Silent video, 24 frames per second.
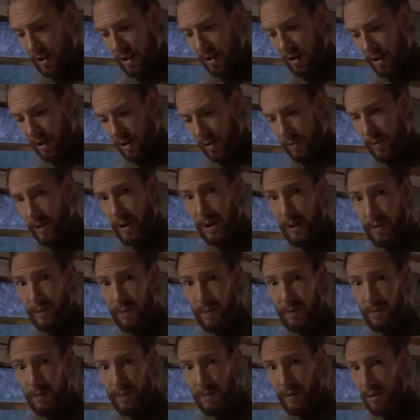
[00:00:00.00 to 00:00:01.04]
You know, we're
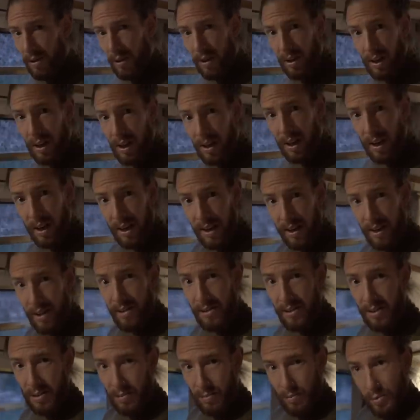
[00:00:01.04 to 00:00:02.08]
not going to lie, there
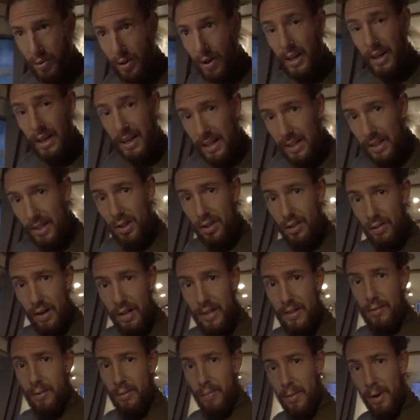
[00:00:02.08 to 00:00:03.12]
are some really
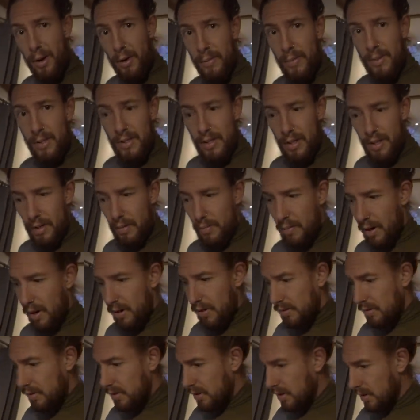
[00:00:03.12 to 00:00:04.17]
stressful moments on the boat.